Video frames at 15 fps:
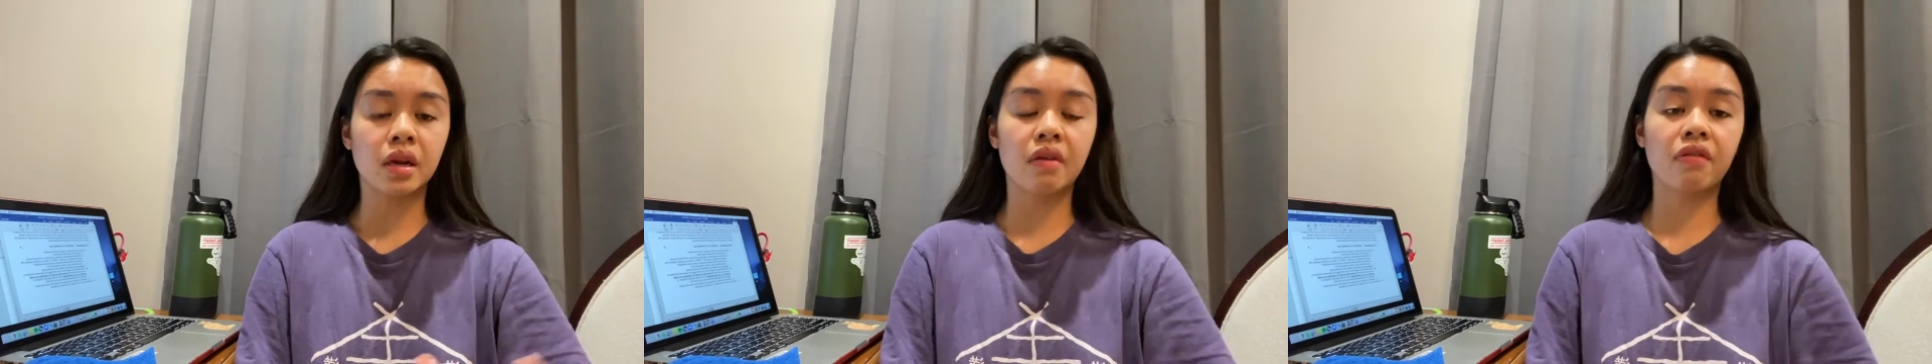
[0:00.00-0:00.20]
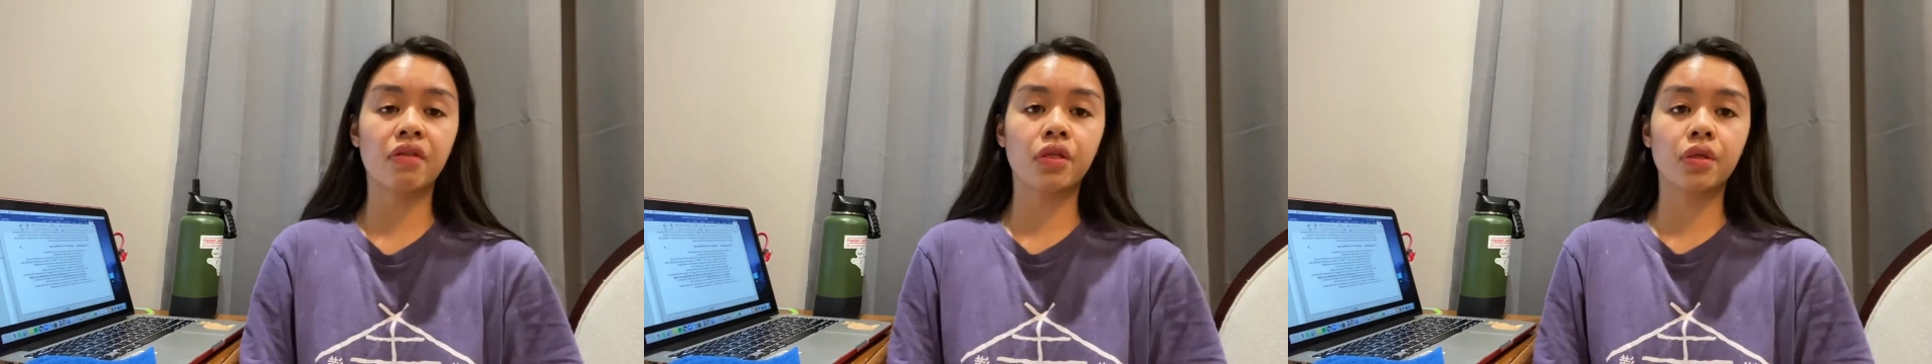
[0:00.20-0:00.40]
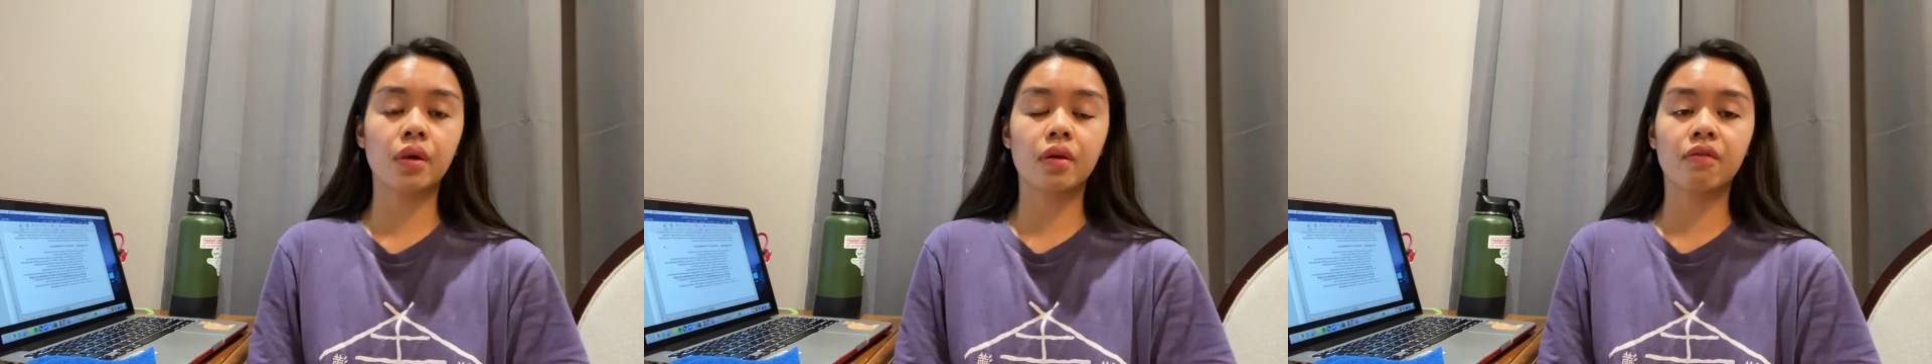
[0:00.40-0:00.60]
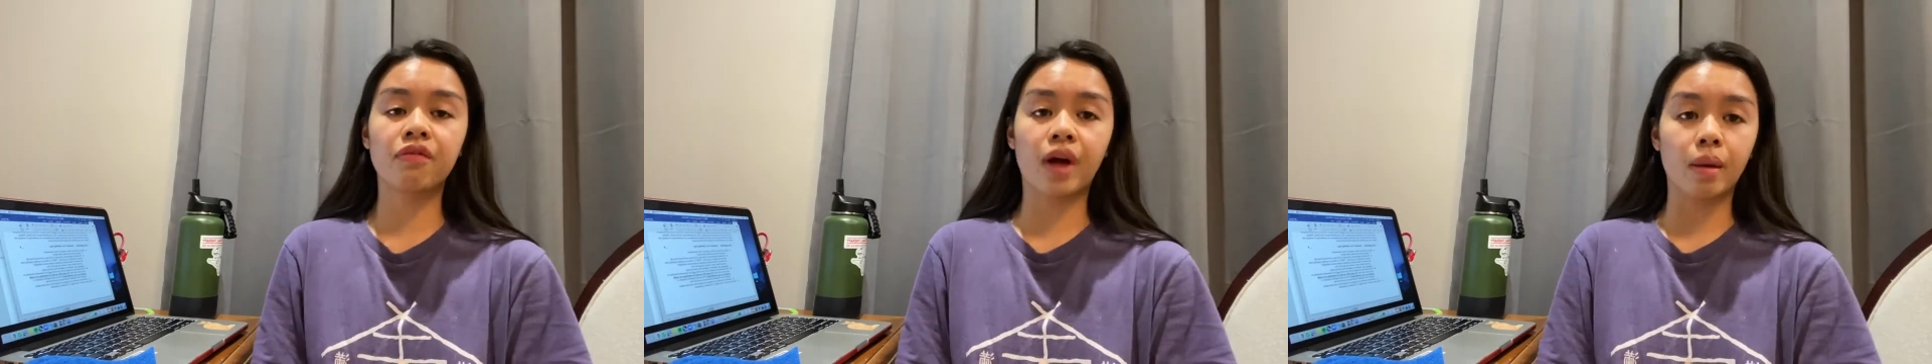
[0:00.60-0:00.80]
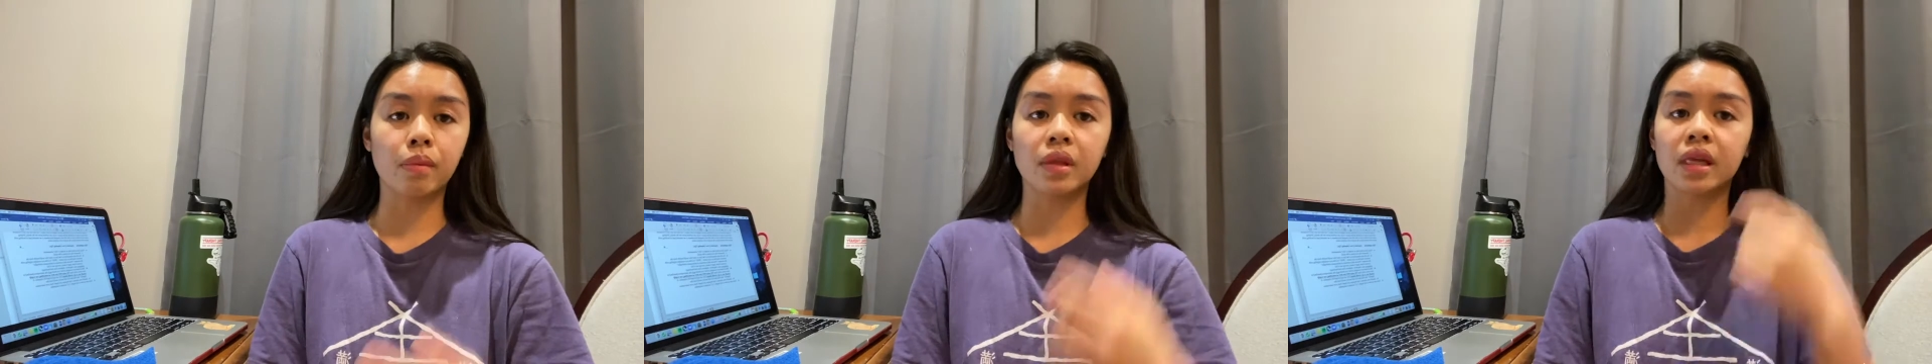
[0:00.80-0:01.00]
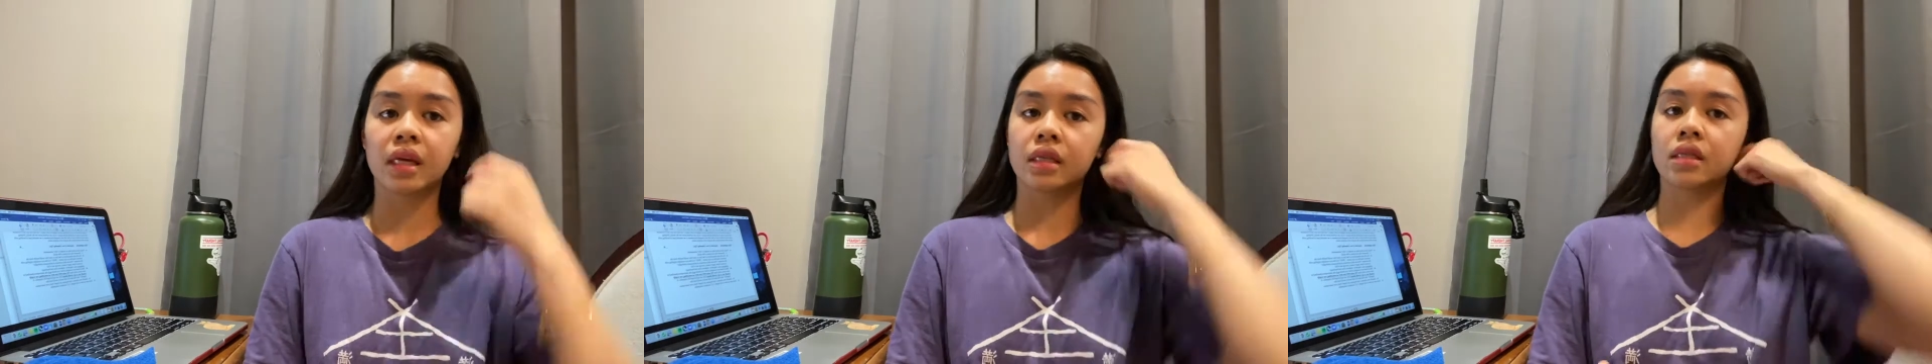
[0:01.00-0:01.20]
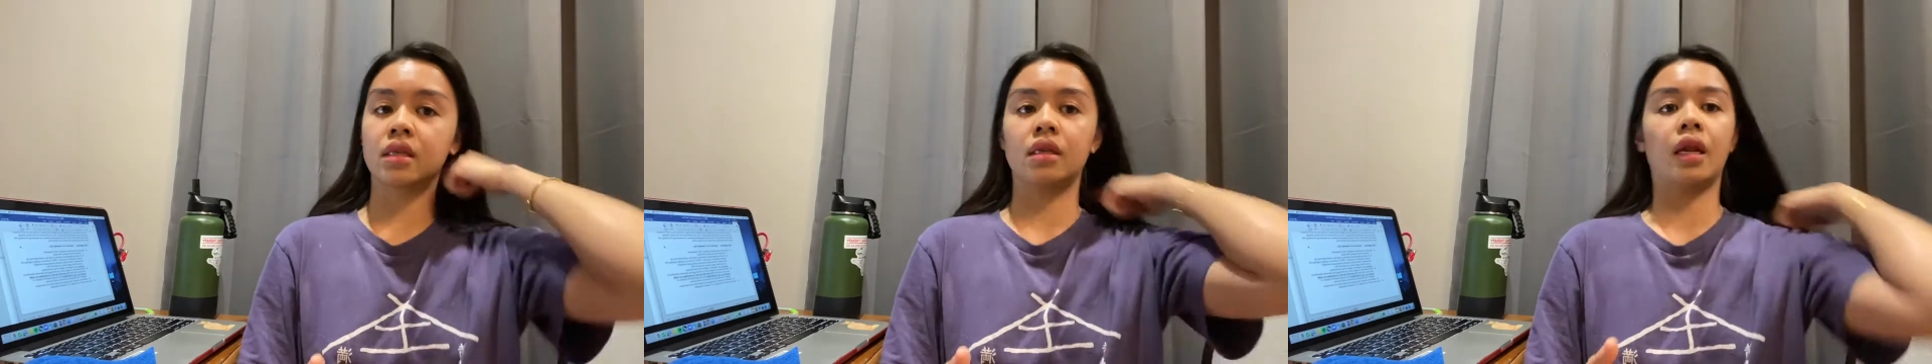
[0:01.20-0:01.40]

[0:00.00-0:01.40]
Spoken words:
If family isn't